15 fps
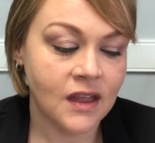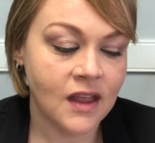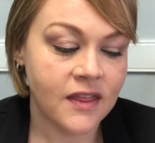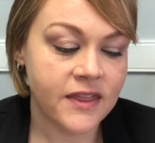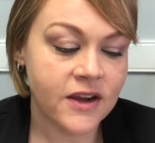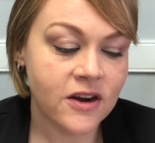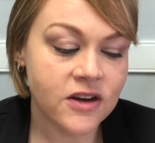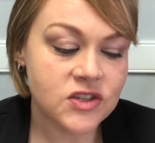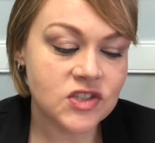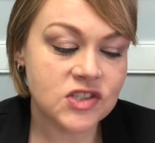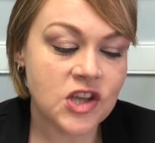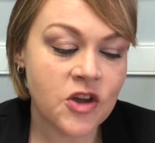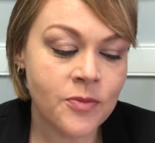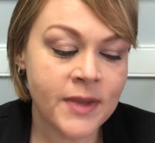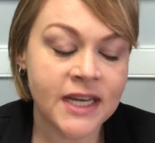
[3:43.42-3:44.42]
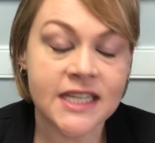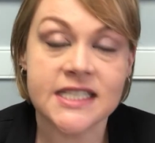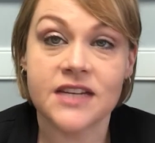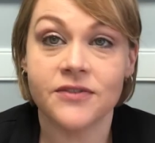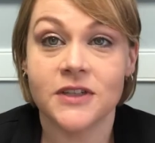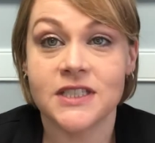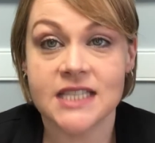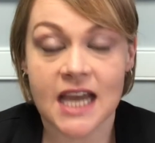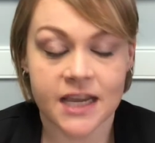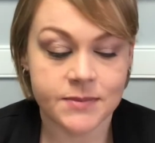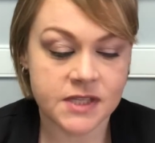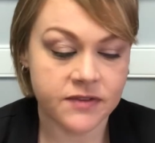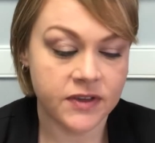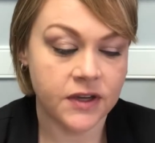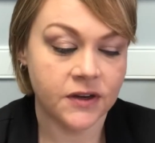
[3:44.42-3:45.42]
There are so many different types
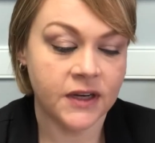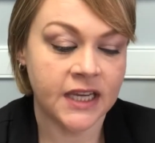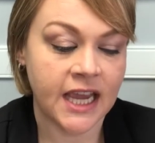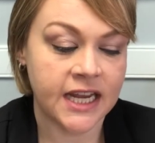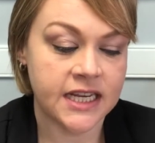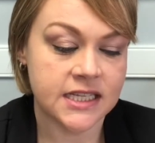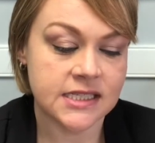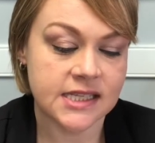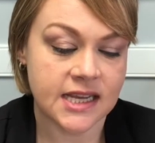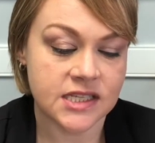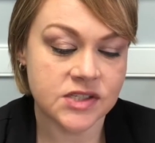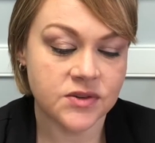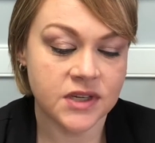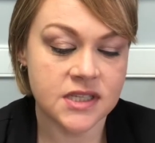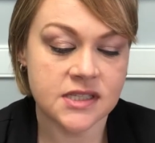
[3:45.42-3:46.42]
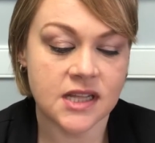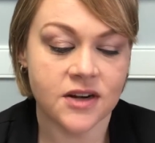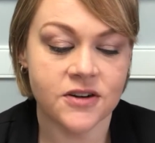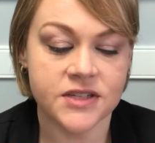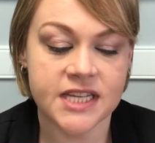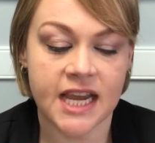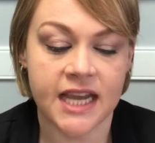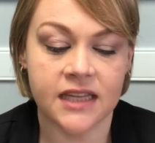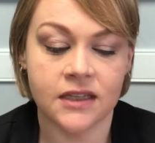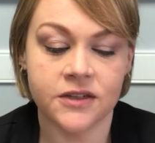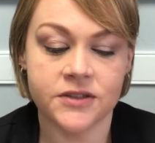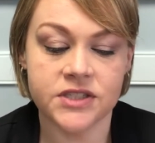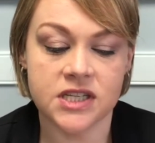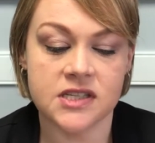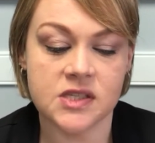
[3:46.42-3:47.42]
of hearing aid accessories that are tailored
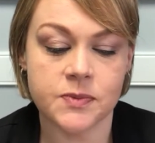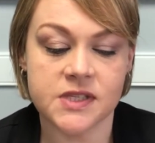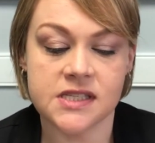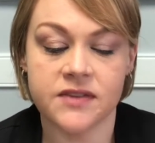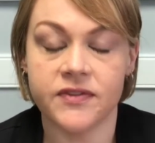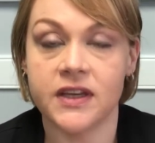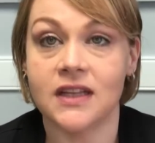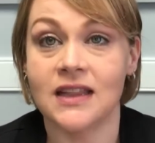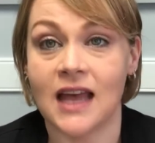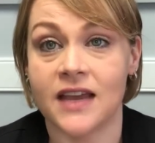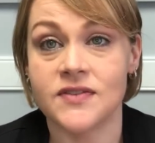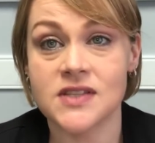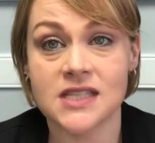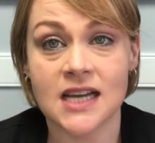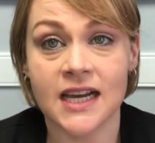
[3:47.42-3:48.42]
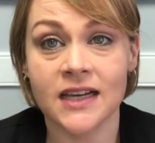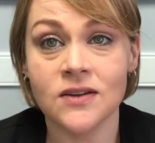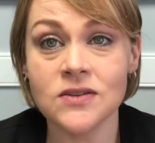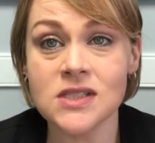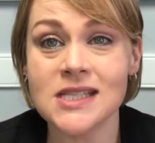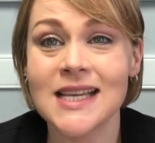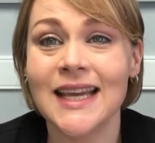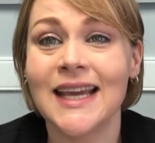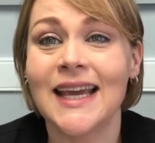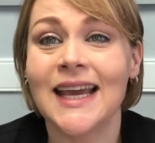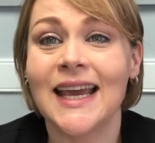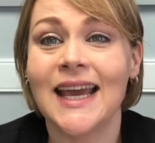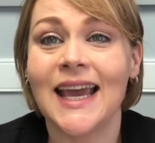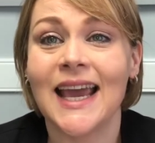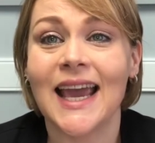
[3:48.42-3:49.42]
to specific lifestyles.
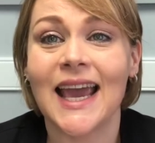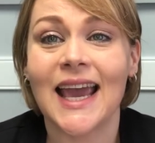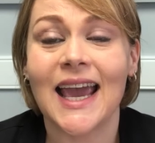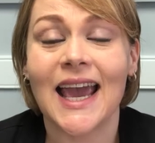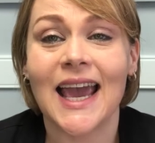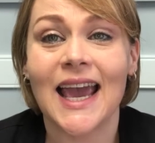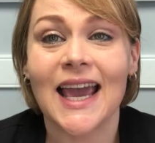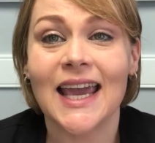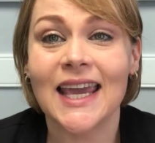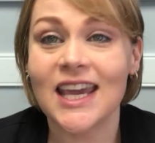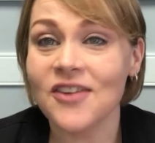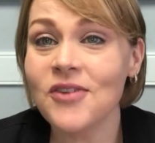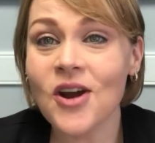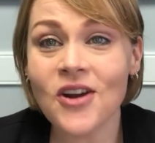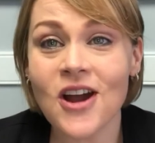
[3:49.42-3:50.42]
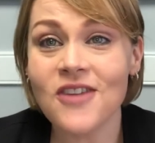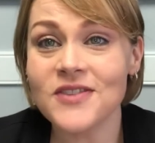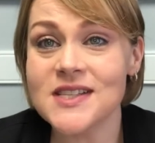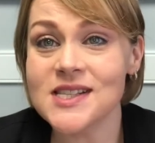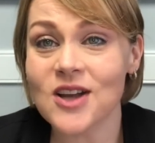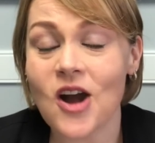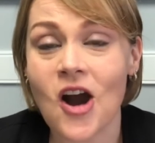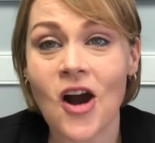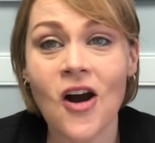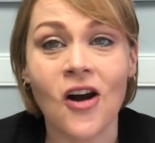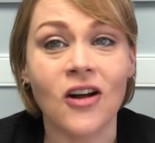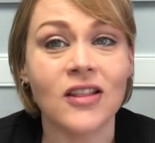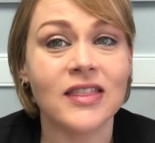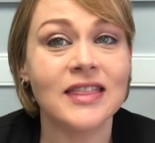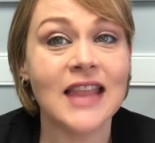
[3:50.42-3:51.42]
Give our office a call.
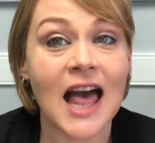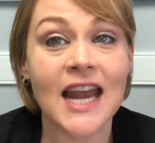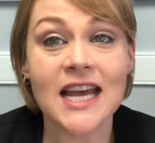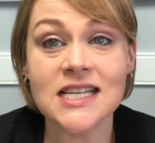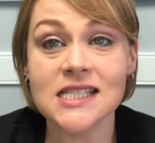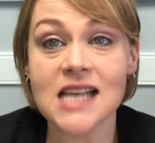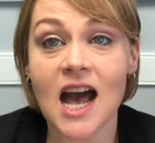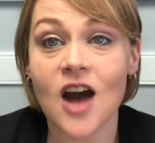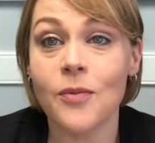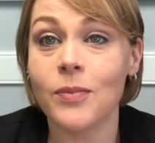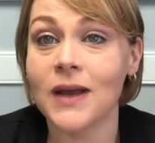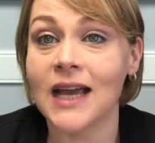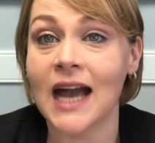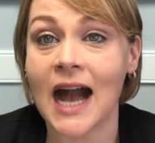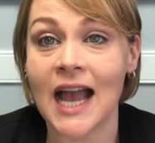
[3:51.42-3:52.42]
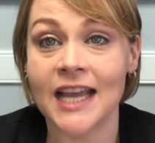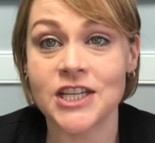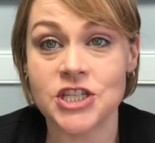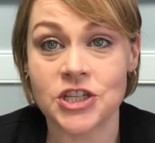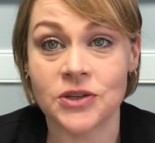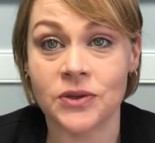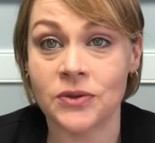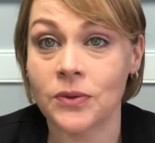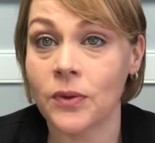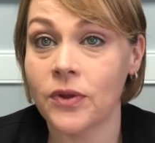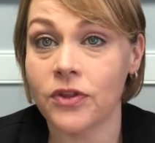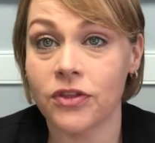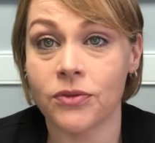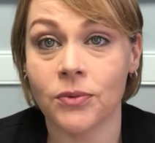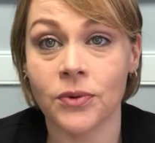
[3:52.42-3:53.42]
Let us help guide you
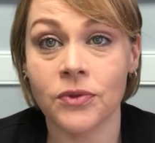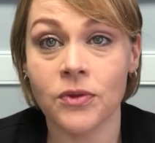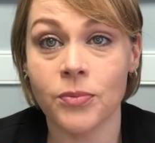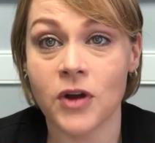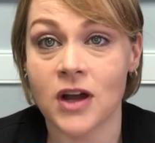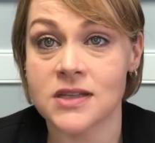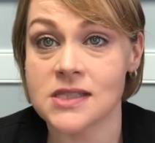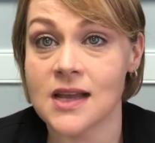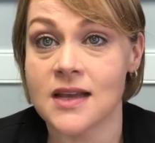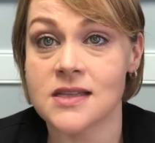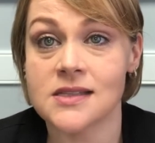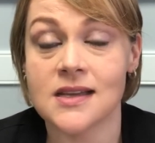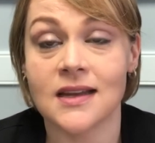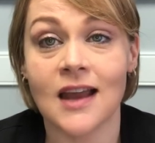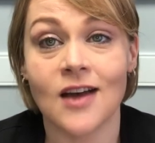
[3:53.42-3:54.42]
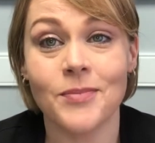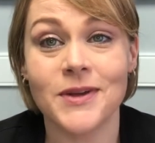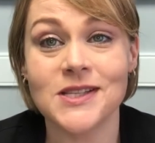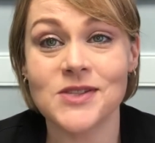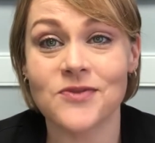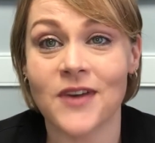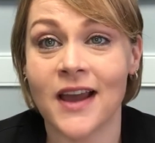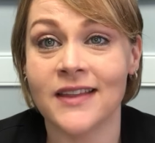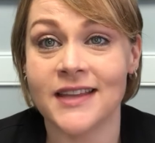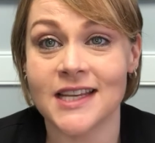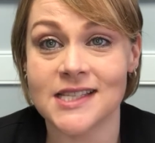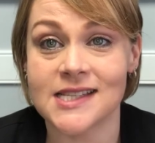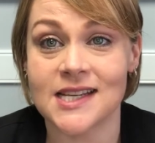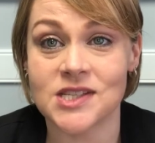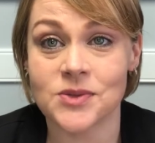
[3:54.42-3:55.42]
through the process and help us find the
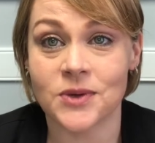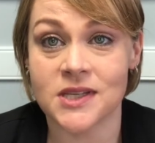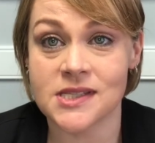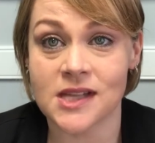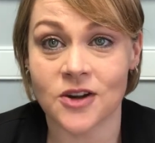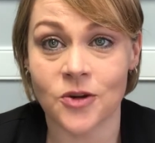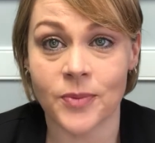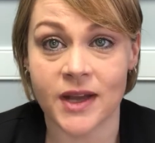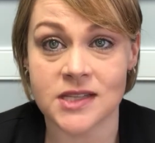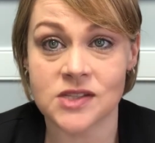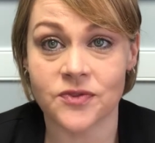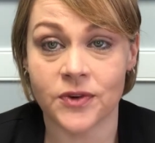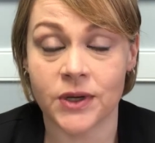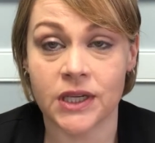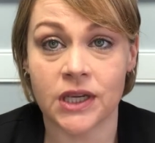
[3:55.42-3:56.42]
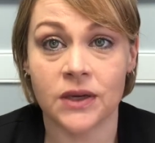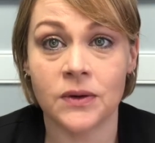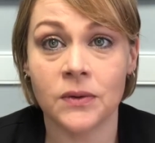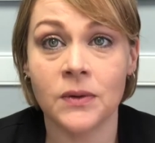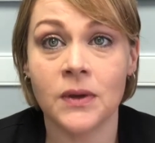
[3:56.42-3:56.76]
accessories that are best for you.